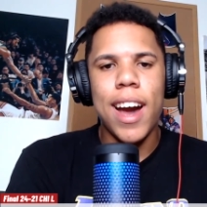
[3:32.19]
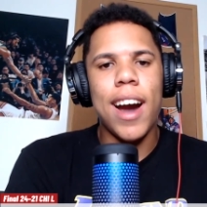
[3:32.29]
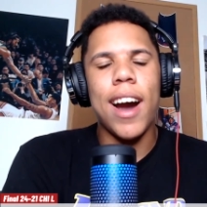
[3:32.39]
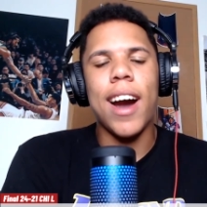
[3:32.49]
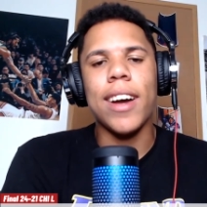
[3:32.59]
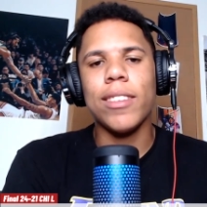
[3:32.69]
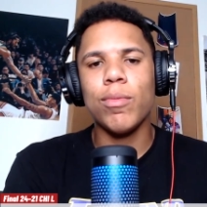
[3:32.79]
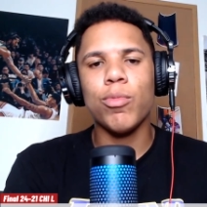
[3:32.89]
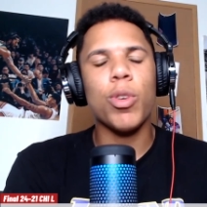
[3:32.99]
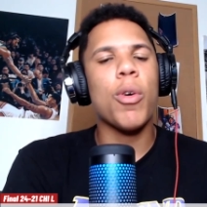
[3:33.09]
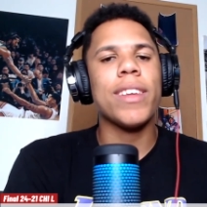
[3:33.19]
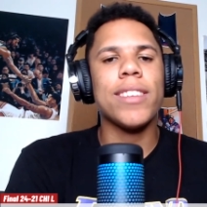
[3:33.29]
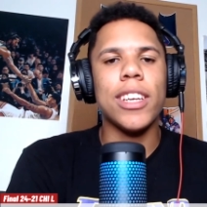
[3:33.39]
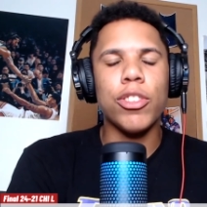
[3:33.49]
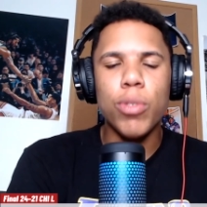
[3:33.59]
uh,
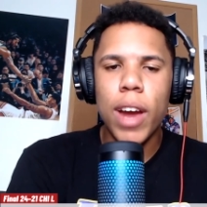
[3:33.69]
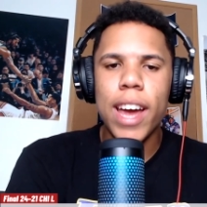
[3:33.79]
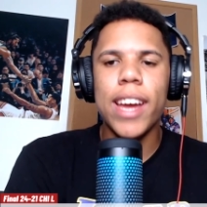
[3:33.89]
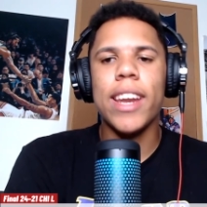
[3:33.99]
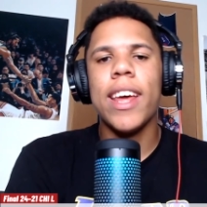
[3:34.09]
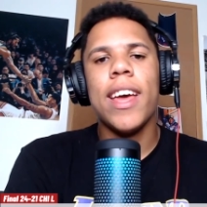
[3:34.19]
requesting a trade